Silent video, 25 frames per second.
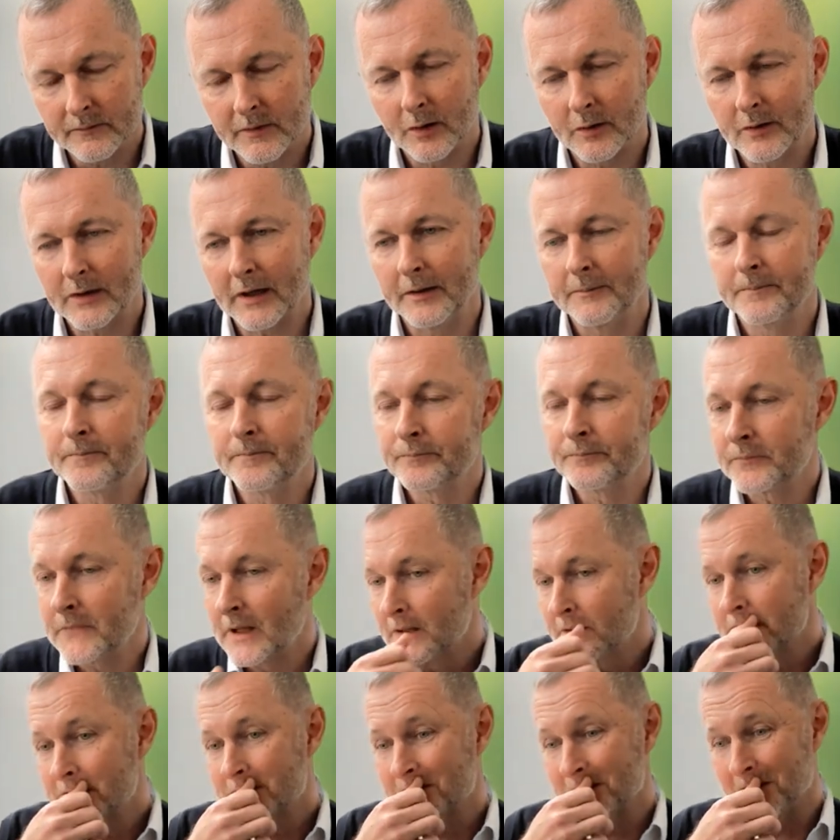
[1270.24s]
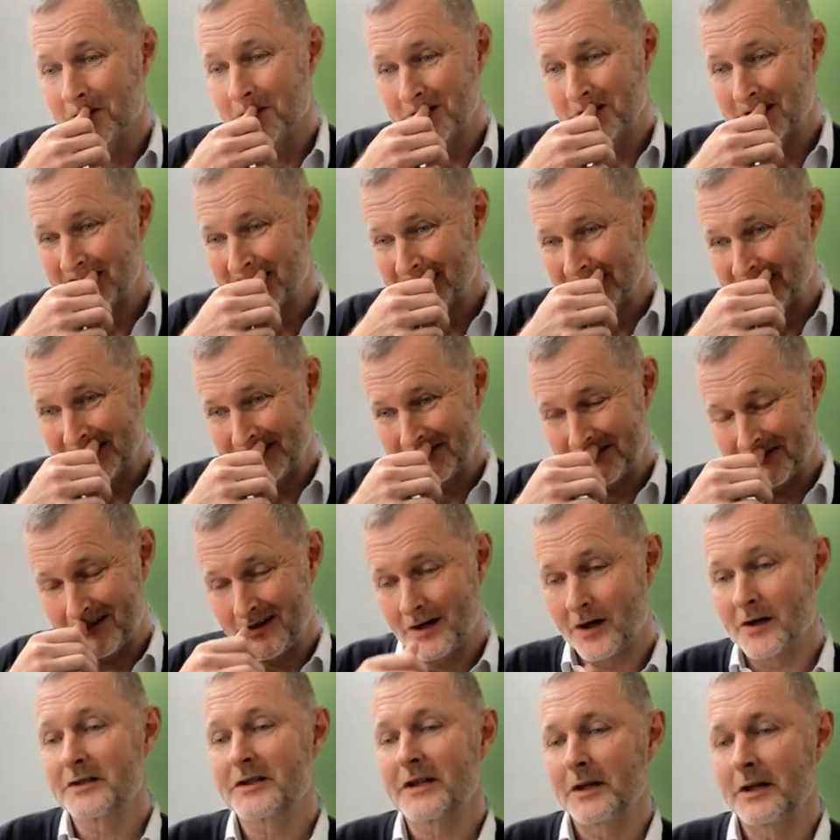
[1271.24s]
Okay. So
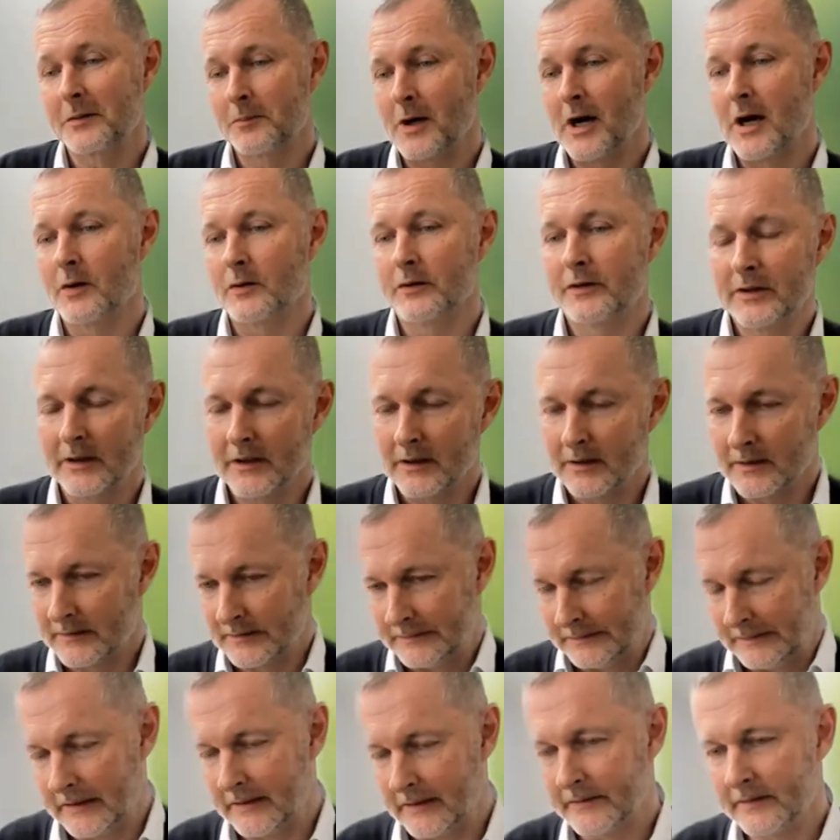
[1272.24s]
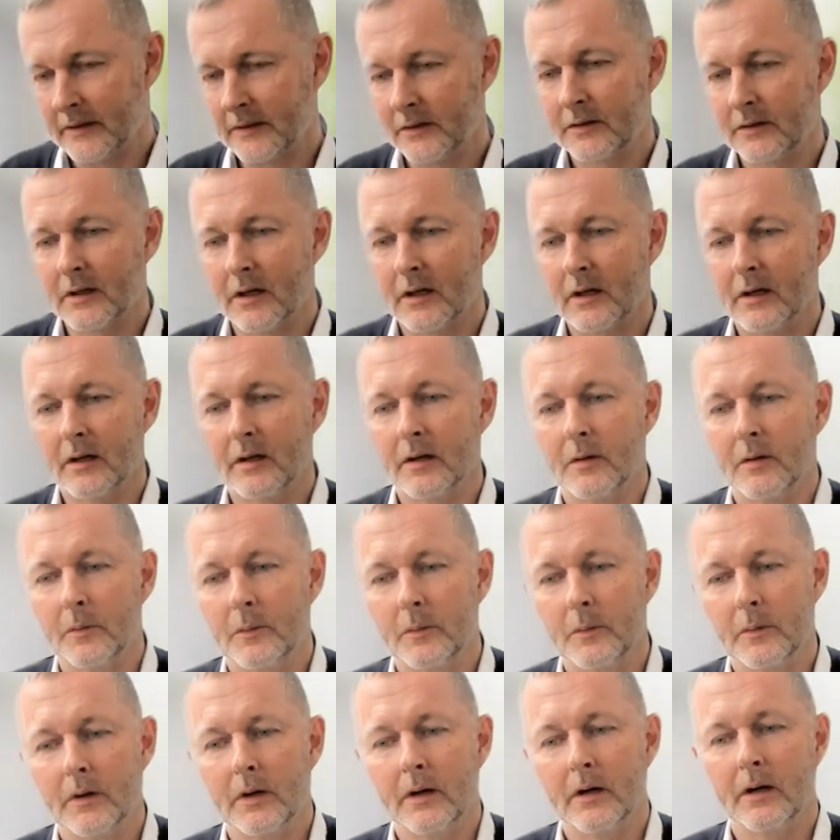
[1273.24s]
you're asking about,
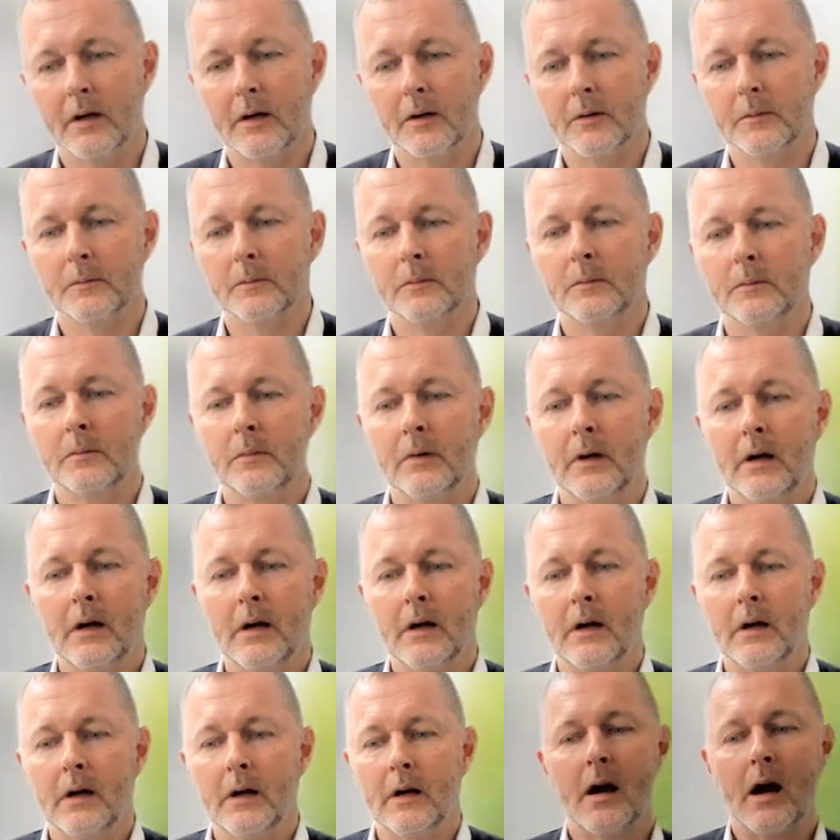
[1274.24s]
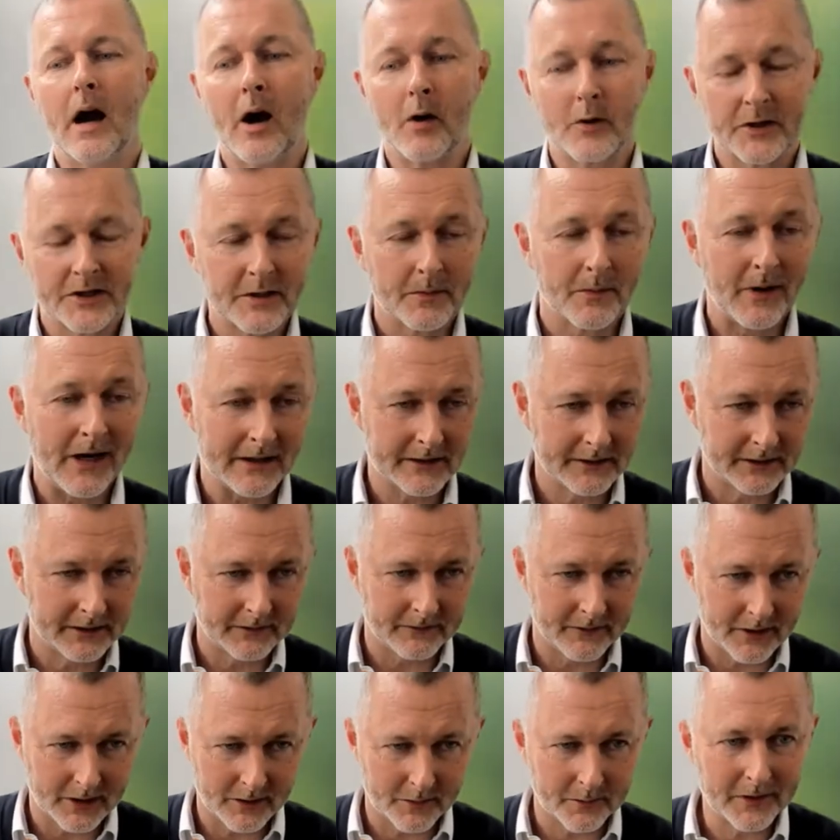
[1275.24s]
how is the market
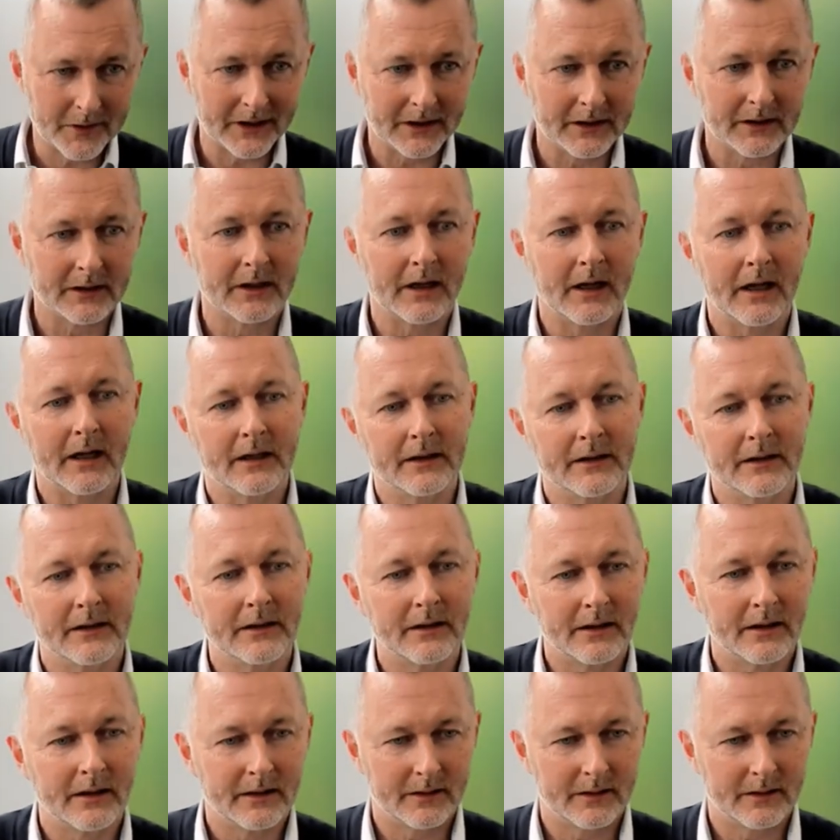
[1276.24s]
developing and